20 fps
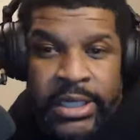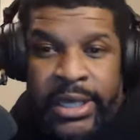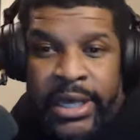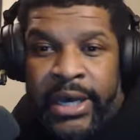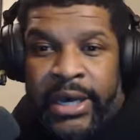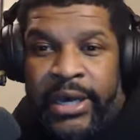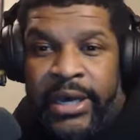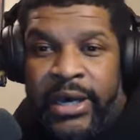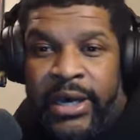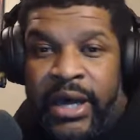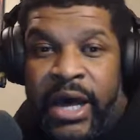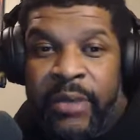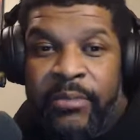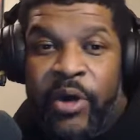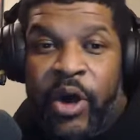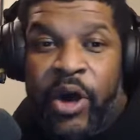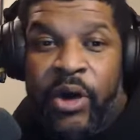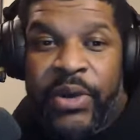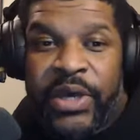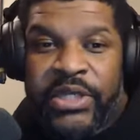I'm
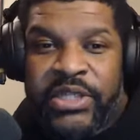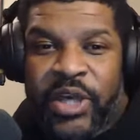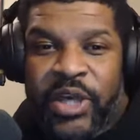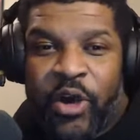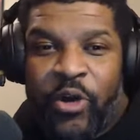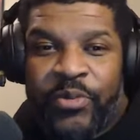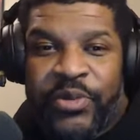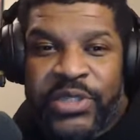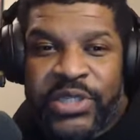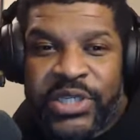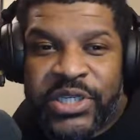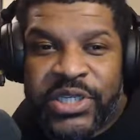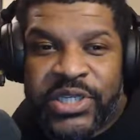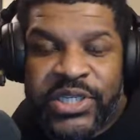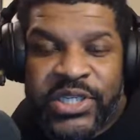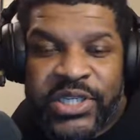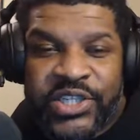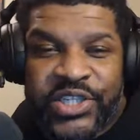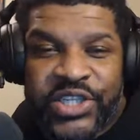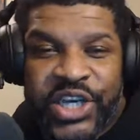always open to
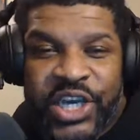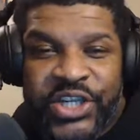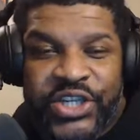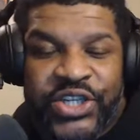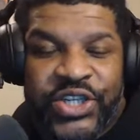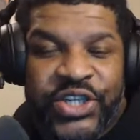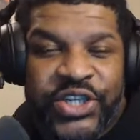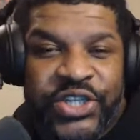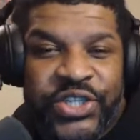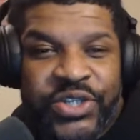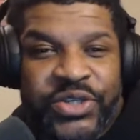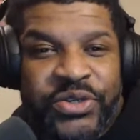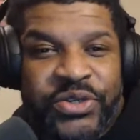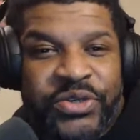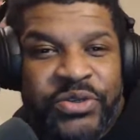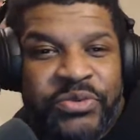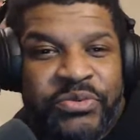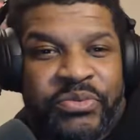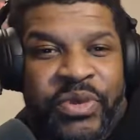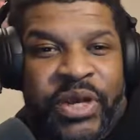suggestions,
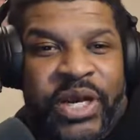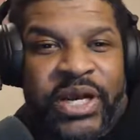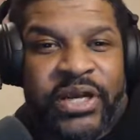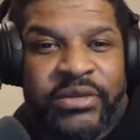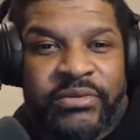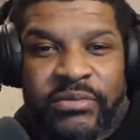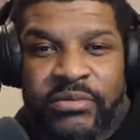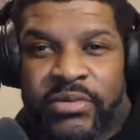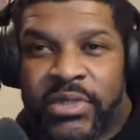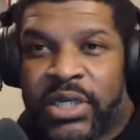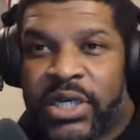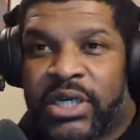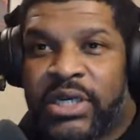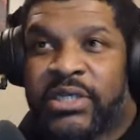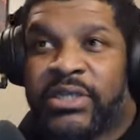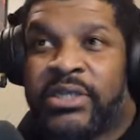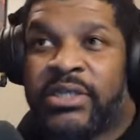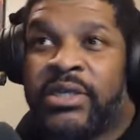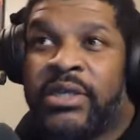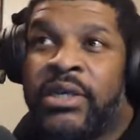right?
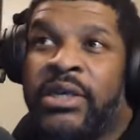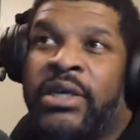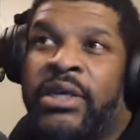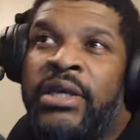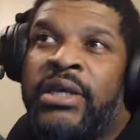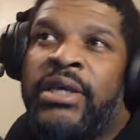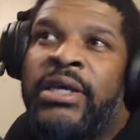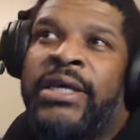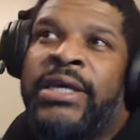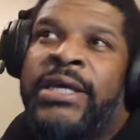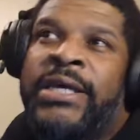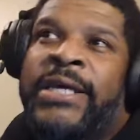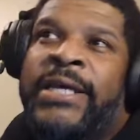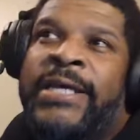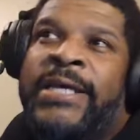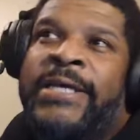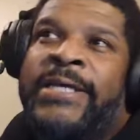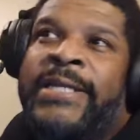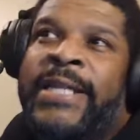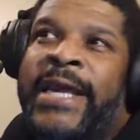Because,
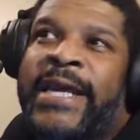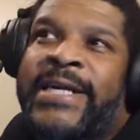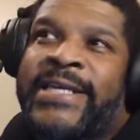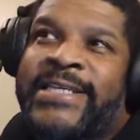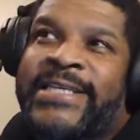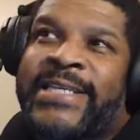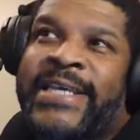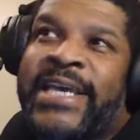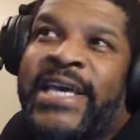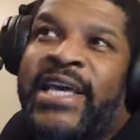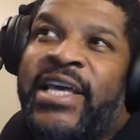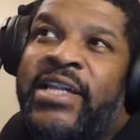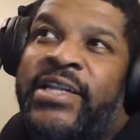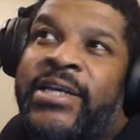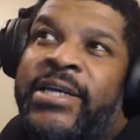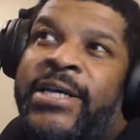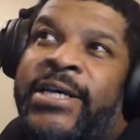like I said,